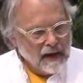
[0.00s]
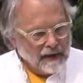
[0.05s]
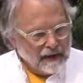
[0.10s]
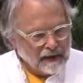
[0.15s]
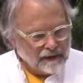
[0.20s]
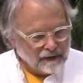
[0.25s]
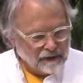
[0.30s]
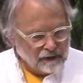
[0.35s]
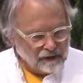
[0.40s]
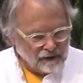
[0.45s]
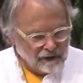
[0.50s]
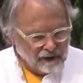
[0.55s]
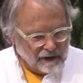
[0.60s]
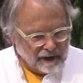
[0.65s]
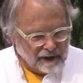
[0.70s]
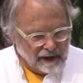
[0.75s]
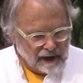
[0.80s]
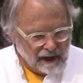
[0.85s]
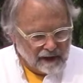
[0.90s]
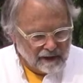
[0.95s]
Getzel took
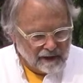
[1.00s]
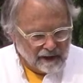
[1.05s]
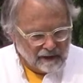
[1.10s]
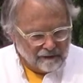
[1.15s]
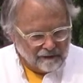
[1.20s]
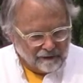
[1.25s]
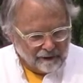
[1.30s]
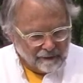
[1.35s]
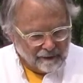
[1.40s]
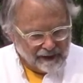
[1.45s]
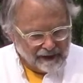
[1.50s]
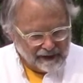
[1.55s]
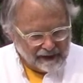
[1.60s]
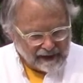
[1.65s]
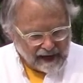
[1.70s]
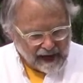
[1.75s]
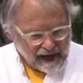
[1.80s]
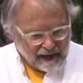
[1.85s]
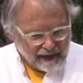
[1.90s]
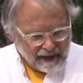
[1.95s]
an onion from his
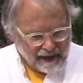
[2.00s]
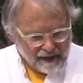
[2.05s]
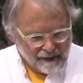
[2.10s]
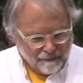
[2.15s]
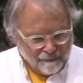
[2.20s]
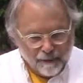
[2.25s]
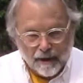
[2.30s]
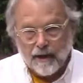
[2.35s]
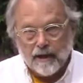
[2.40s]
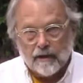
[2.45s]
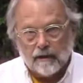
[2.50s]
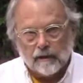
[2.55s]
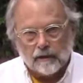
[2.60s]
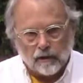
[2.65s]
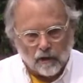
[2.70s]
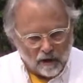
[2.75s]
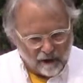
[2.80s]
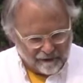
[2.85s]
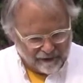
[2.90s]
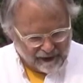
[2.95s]
sack. He peeled
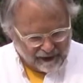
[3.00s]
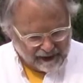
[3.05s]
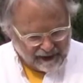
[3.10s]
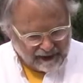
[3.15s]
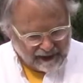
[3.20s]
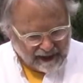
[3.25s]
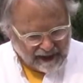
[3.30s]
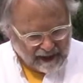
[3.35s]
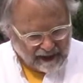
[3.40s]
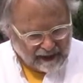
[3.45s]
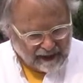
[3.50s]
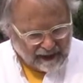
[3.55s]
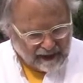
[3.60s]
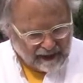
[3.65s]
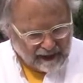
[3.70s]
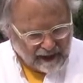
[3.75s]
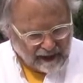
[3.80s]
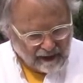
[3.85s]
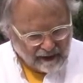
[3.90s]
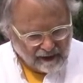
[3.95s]
off the skin
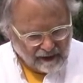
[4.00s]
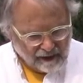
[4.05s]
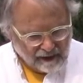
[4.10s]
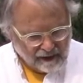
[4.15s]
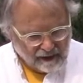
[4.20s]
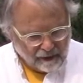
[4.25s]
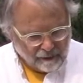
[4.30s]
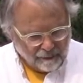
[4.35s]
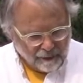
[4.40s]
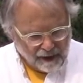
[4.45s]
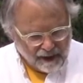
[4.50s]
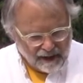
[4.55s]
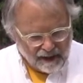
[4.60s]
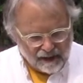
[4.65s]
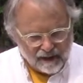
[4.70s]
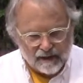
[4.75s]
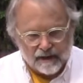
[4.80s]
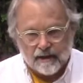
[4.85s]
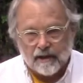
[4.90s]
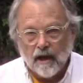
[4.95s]
and cut a little
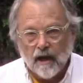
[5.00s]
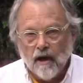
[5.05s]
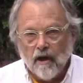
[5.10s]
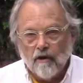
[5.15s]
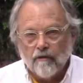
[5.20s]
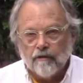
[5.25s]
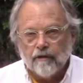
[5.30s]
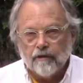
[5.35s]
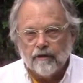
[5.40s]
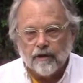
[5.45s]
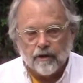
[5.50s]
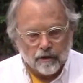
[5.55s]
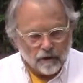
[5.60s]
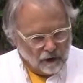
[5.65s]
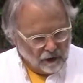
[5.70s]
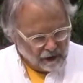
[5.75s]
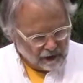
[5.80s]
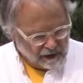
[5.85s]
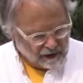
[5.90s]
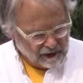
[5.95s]
piece for the
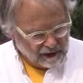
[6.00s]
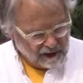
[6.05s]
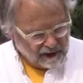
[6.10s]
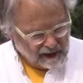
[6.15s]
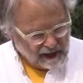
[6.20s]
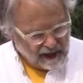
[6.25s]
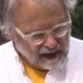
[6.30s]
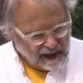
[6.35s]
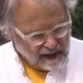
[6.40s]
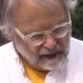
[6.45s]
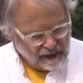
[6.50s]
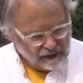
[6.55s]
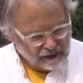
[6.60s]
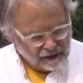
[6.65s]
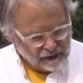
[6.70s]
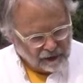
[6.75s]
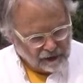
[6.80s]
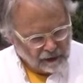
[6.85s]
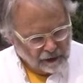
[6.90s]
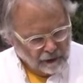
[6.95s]
cook to
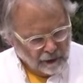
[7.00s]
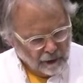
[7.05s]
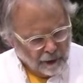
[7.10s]
taste.